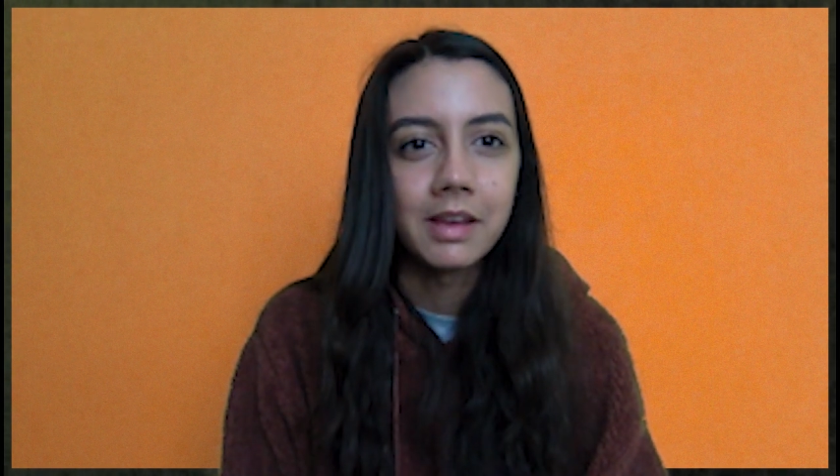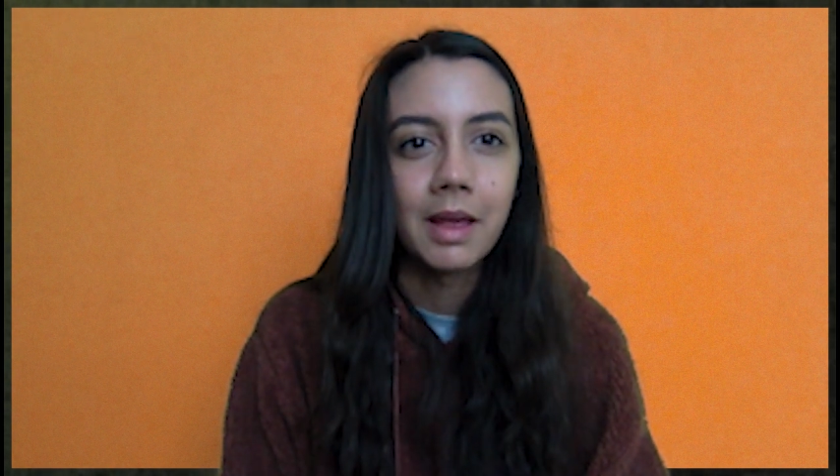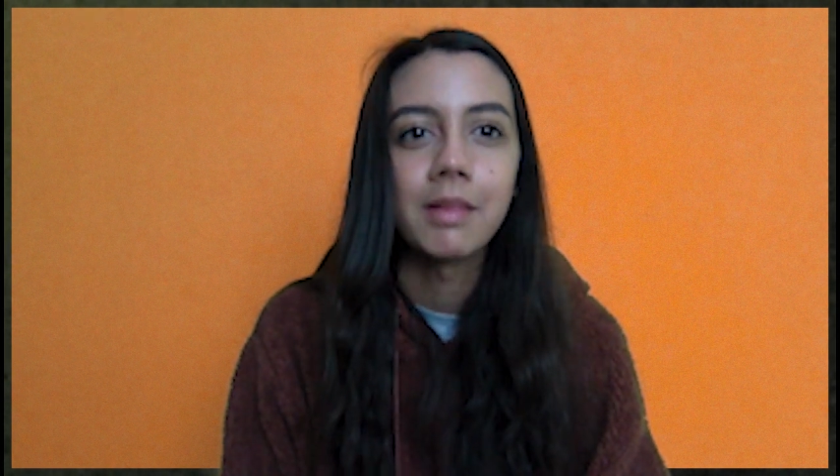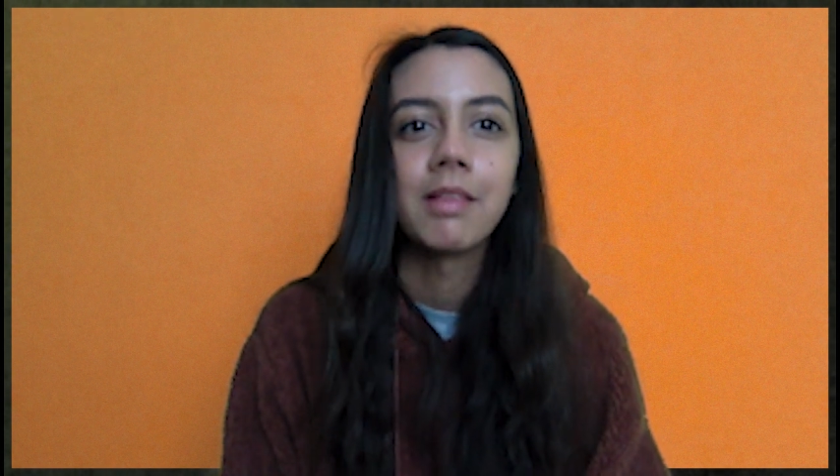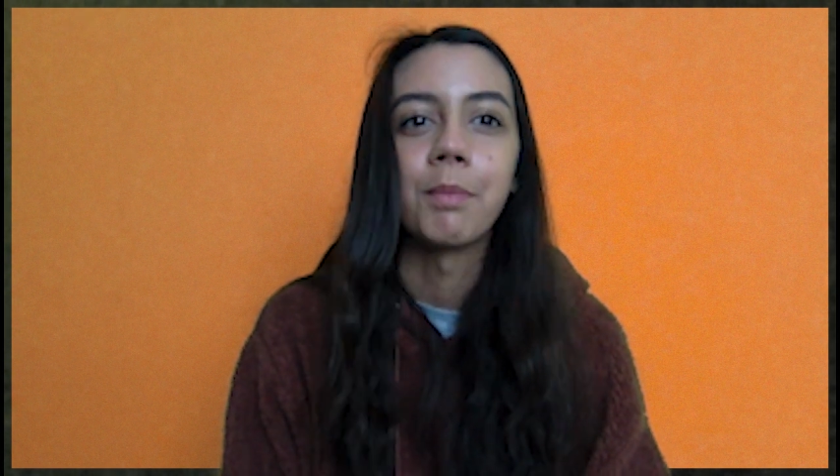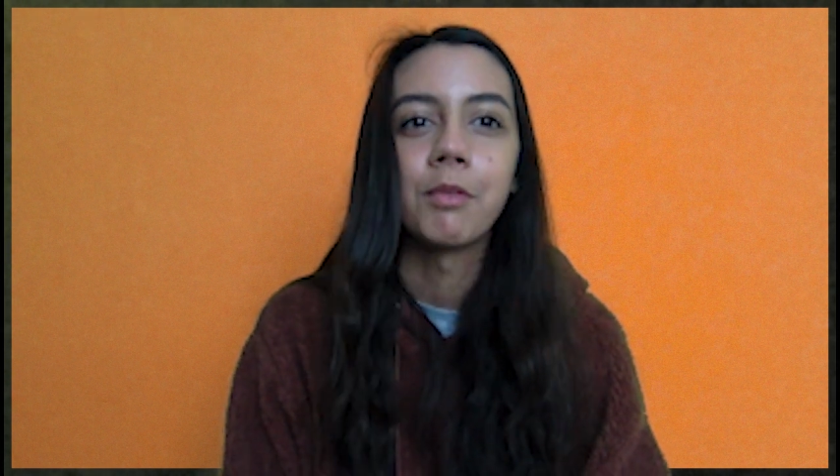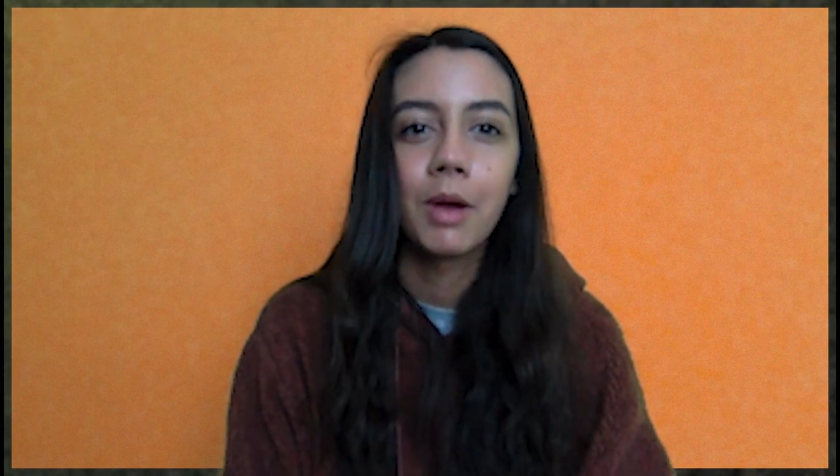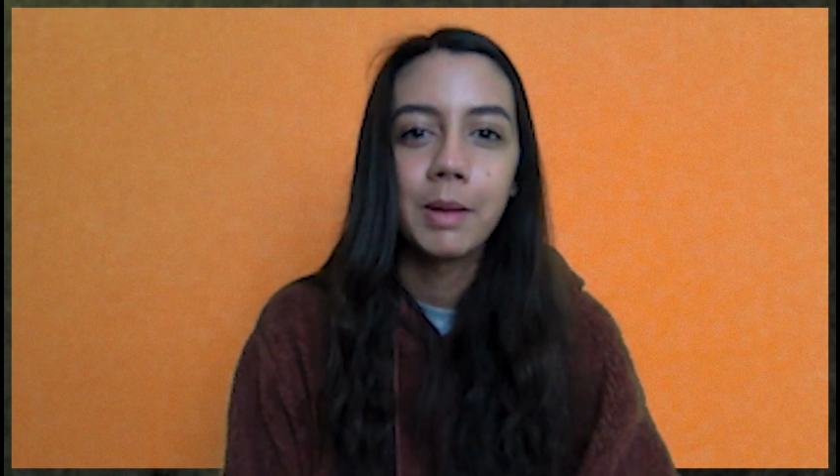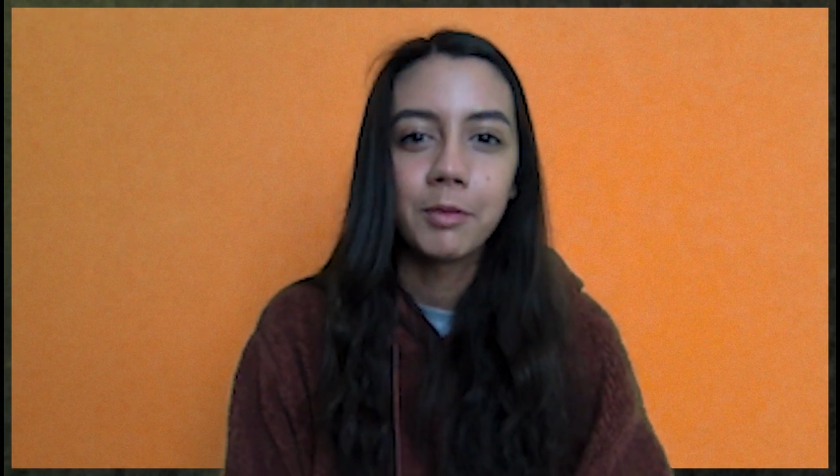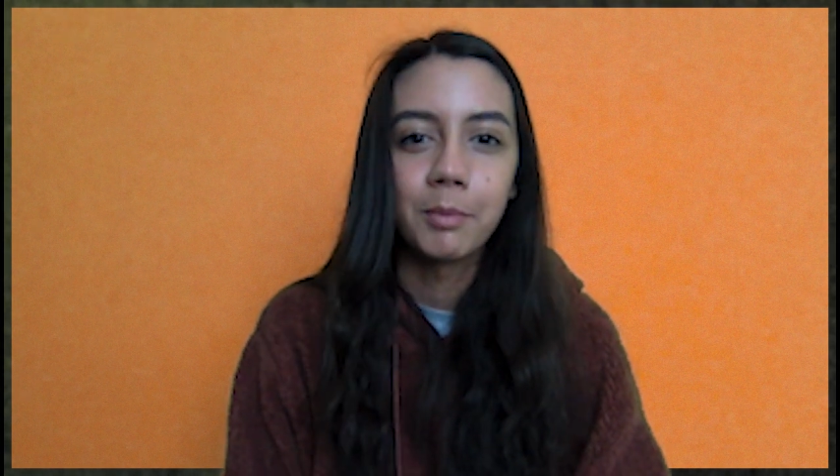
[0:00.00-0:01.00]
and
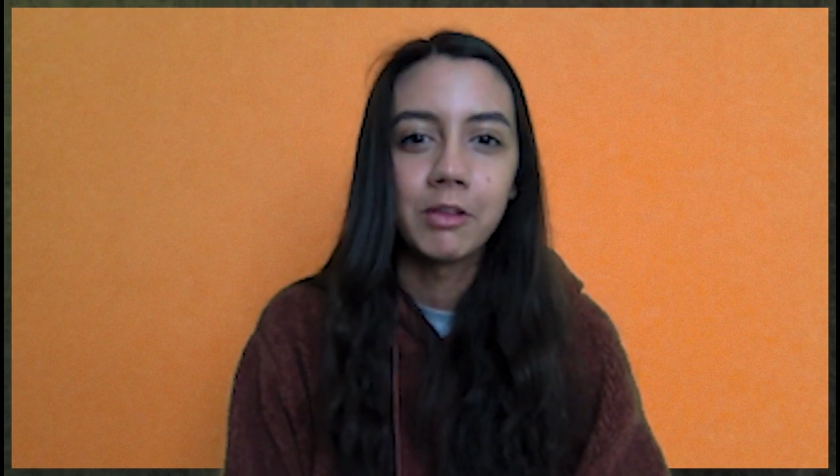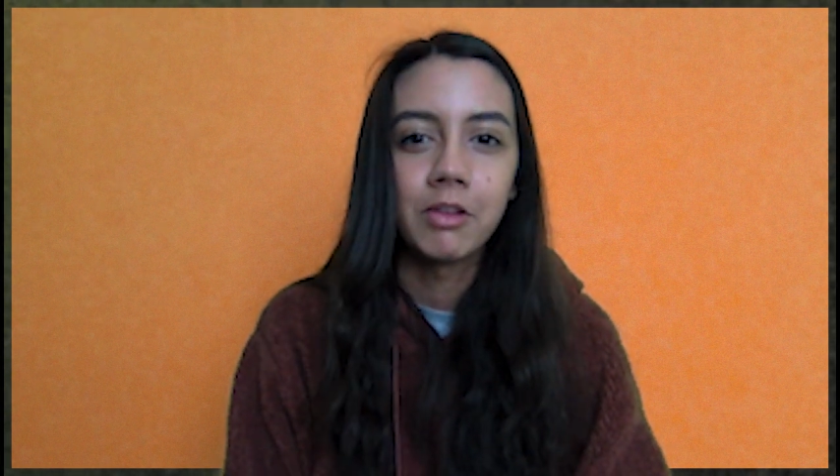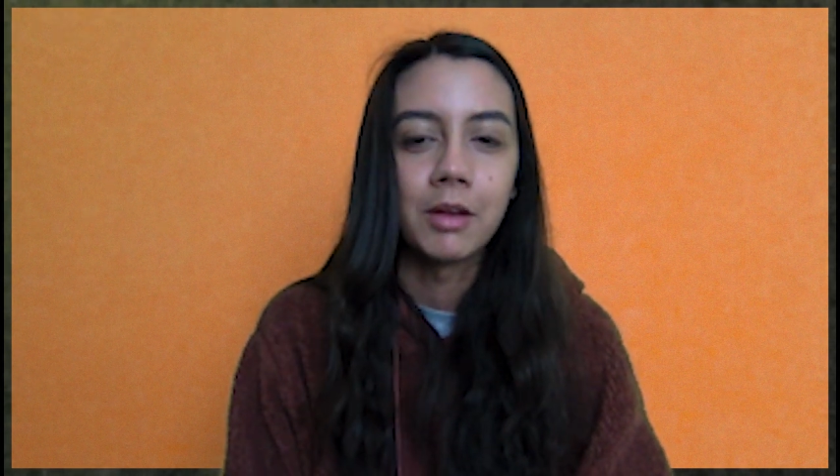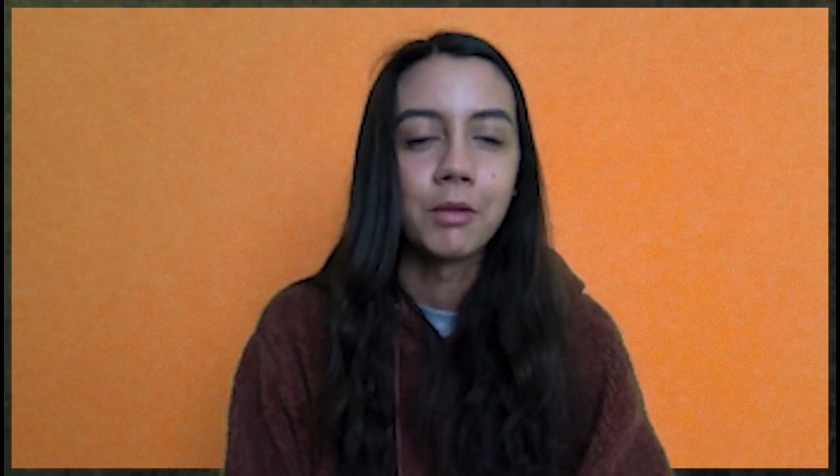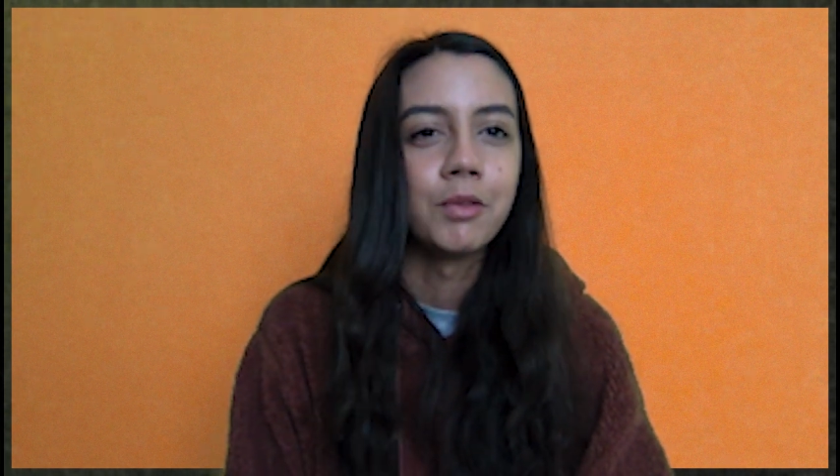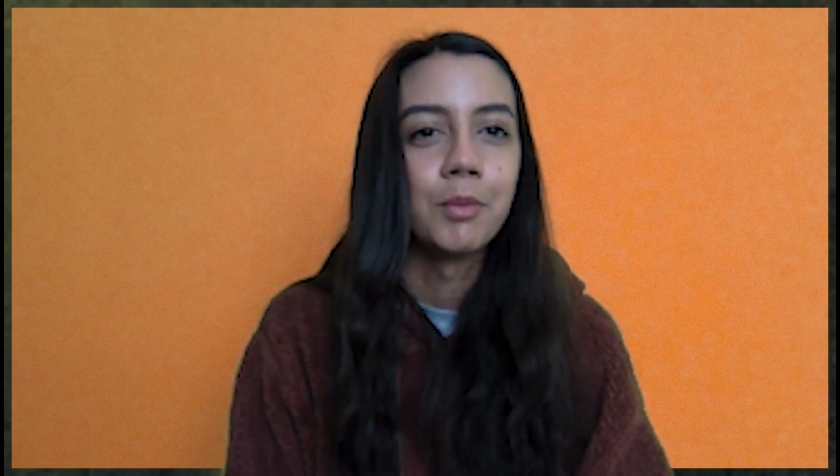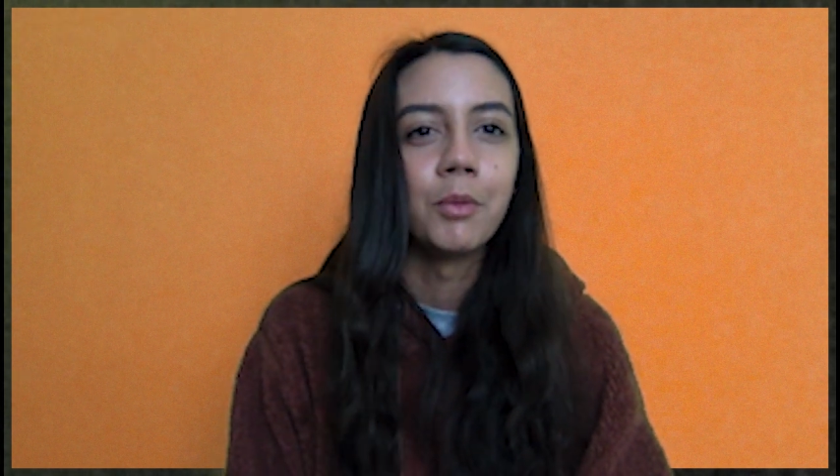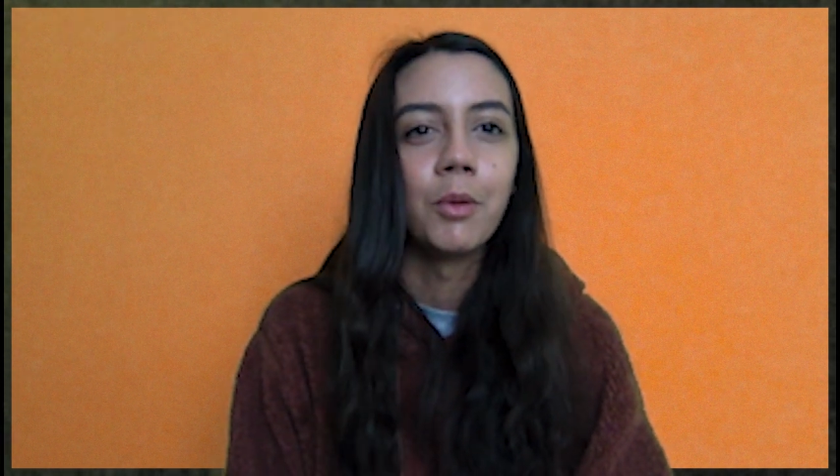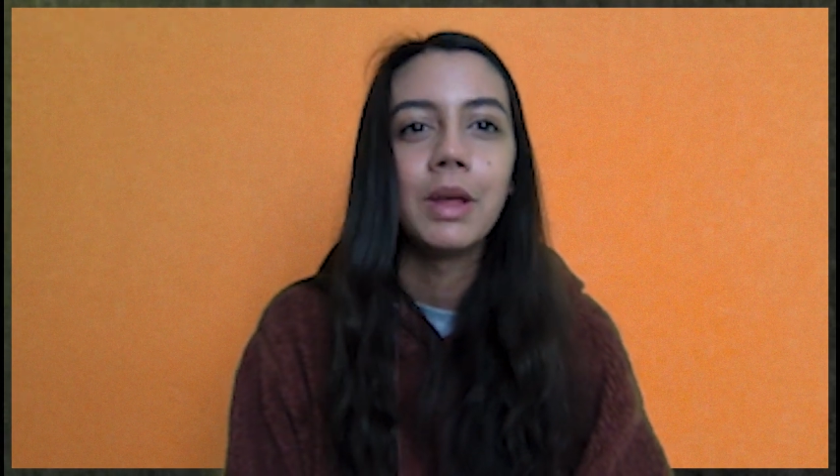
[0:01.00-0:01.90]
subscribe to my channel for more